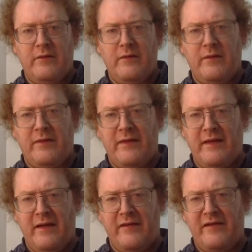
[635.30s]

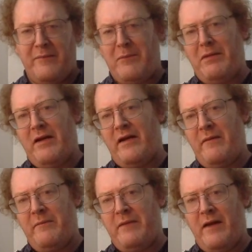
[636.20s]
the Selma Blair
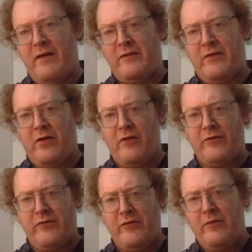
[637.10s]
character
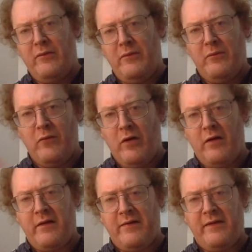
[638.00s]
goes to
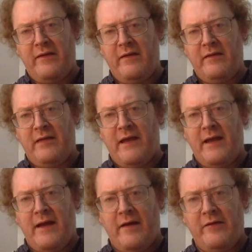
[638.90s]
work at the
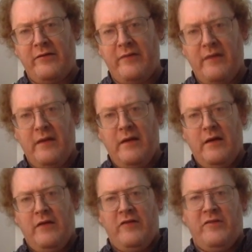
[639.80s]
lighthouse.
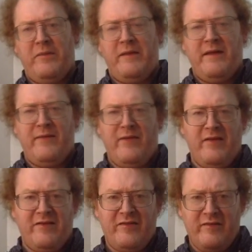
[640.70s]
She's been given
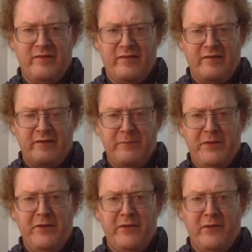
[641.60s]
this
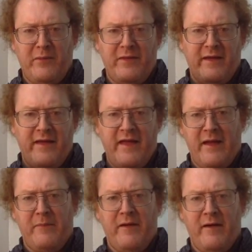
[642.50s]
computer with a
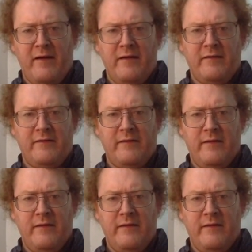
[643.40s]
camera on it.